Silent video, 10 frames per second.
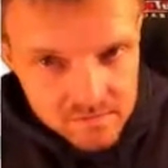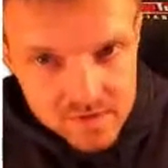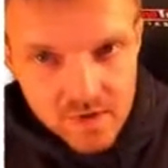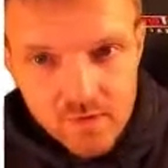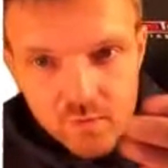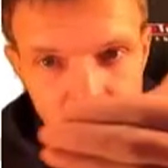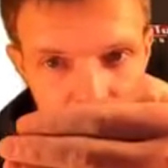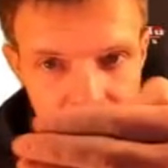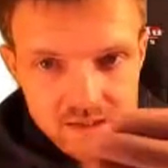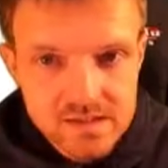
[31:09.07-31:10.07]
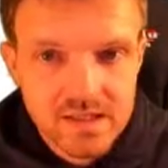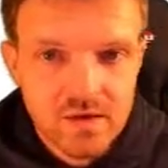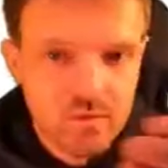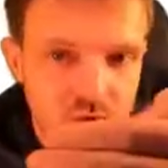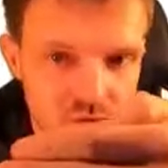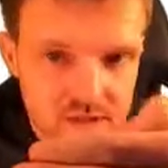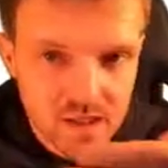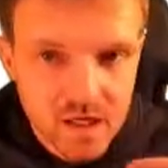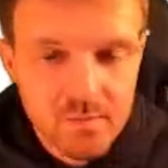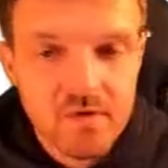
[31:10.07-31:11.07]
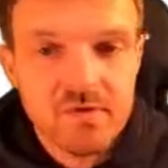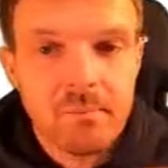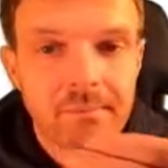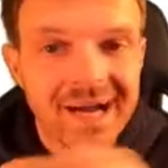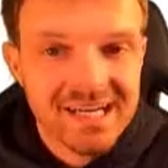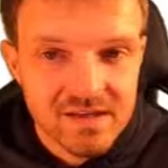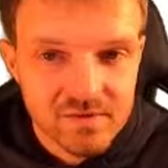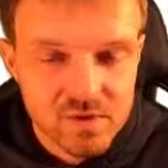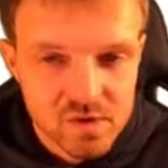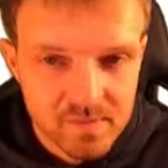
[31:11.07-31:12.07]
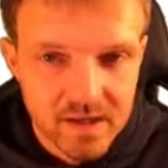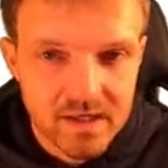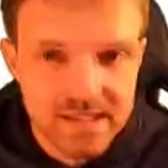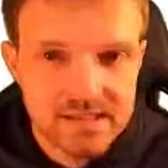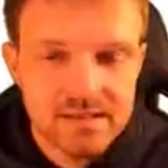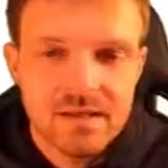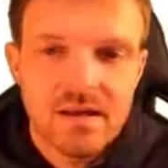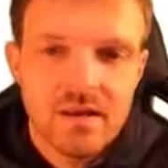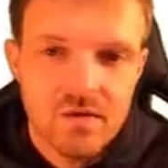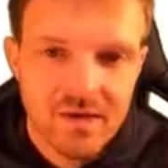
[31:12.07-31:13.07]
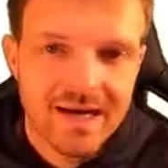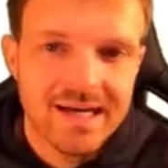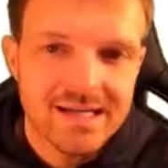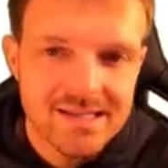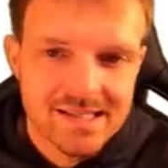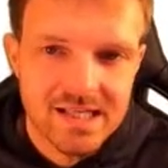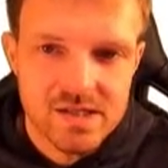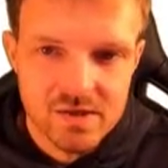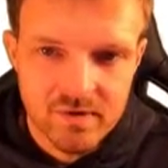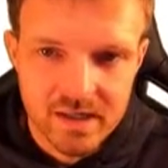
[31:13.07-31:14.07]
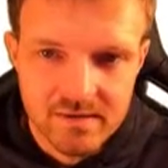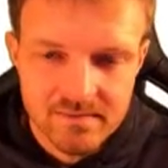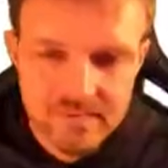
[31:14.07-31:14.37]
so the rootlets and the roots that come off the back of your spine, that is sensory.